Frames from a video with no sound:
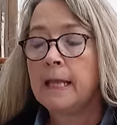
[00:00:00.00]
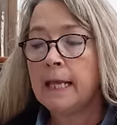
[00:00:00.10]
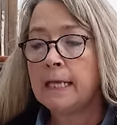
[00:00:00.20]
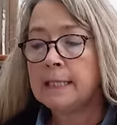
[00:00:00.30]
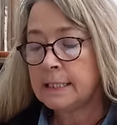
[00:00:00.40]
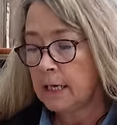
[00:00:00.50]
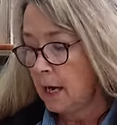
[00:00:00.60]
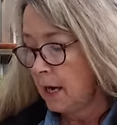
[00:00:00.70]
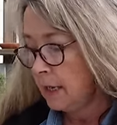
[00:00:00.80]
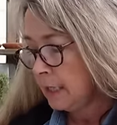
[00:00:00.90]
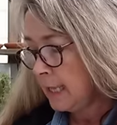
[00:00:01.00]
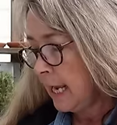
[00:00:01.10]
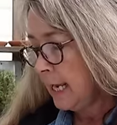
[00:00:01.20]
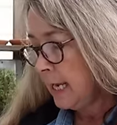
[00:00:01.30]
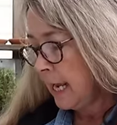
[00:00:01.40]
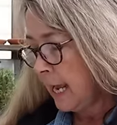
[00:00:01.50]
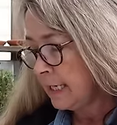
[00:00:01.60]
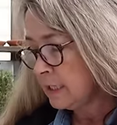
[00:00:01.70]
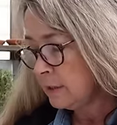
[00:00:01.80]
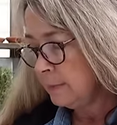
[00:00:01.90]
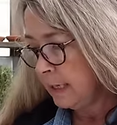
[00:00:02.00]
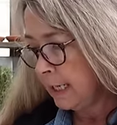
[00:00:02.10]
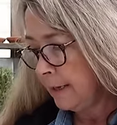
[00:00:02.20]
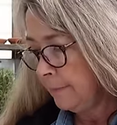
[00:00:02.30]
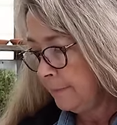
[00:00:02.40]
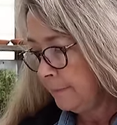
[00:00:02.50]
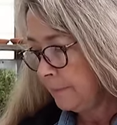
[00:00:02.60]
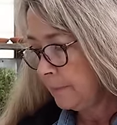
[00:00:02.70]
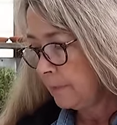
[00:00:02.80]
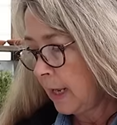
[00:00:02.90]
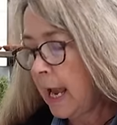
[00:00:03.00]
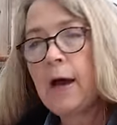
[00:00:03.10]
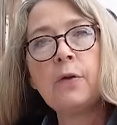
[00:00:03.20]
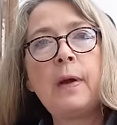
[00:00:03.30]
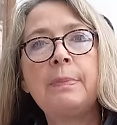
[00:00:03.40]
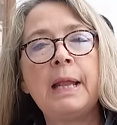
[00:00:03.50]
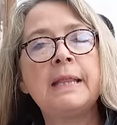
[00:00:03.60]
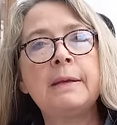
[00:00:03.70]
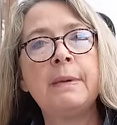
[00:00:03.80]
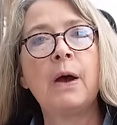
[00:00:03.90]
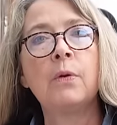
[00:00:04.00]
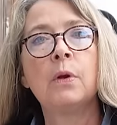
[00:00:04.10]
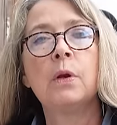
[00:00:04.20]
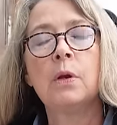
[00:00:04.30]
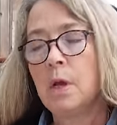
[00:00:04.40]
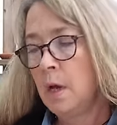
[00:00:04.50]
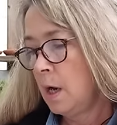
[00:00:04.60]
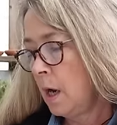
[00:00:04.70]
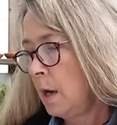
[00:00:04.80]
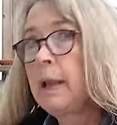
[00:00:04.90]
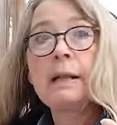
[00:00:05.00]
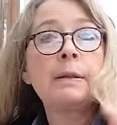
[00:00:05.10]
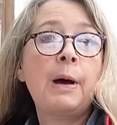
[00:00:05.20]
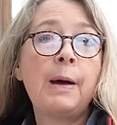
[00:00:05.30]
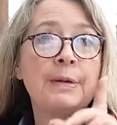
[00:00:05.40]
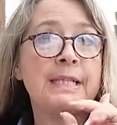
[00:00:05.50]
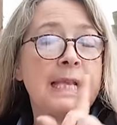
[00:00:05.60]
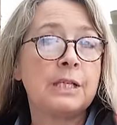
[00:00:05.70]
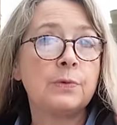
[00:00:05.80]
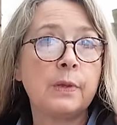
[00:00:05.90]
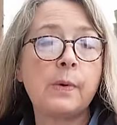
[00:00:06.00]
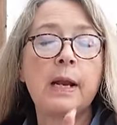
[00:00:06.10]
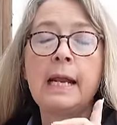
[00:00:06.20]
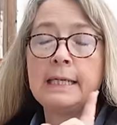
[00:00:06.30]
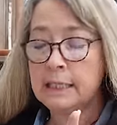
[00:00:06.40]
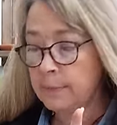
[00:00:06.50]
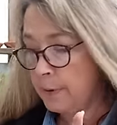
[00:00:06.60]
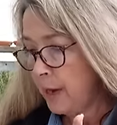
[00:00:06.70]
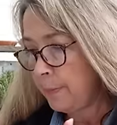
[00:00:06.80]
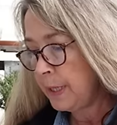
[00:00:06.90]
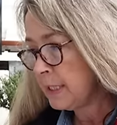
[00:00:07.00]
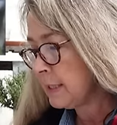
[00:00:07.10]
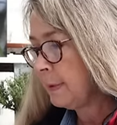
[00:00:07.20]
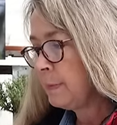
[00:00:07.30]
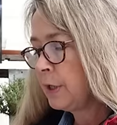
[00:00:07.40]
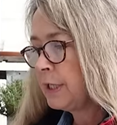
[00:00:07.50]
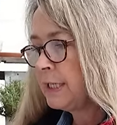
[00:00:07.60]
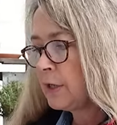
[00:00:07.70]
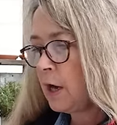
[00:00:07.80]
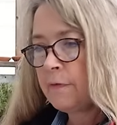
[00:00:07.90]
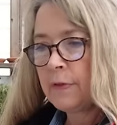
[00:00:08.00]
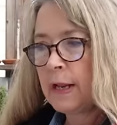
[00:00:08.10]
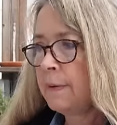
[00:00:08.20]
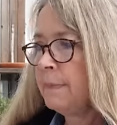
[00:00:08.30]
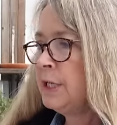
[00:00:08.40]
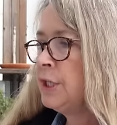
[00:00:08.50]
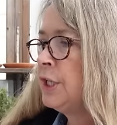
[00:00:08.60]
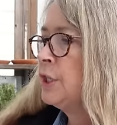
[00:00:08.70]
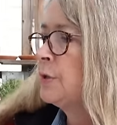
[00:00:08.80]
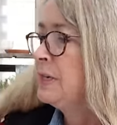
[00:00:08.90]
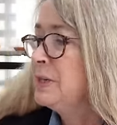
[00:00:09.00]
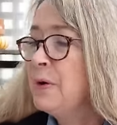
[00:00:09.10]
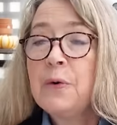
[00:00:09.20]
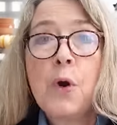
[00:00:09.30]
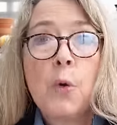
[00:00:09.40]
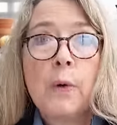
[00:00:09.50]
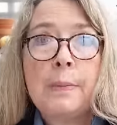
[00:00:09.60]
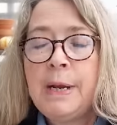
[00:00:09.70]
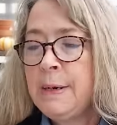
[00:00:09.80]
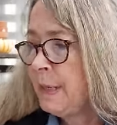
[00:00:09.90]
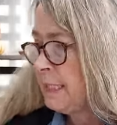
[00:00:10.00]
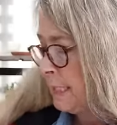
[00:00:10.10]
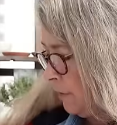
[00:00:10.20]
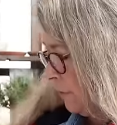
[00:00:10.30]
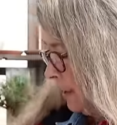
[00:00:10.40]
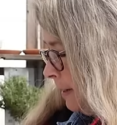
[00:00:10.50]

is they asked me, how do I plant them out? Uh, like the poppies, that's the one. I did the poppies. Let me mark these off that I mentioned so I don't repeat myself.